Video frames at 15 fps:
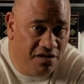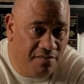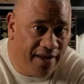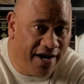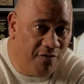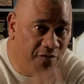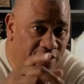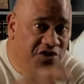
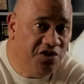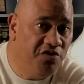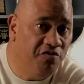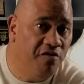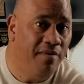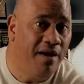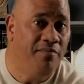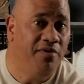But I want you to
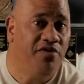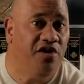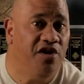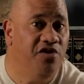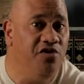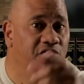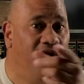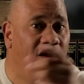remember
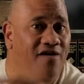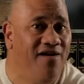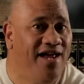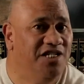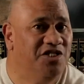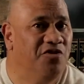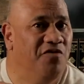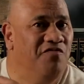that you are
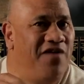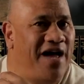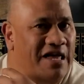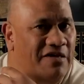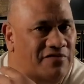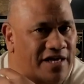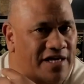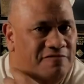a
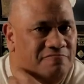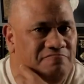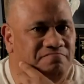survivor.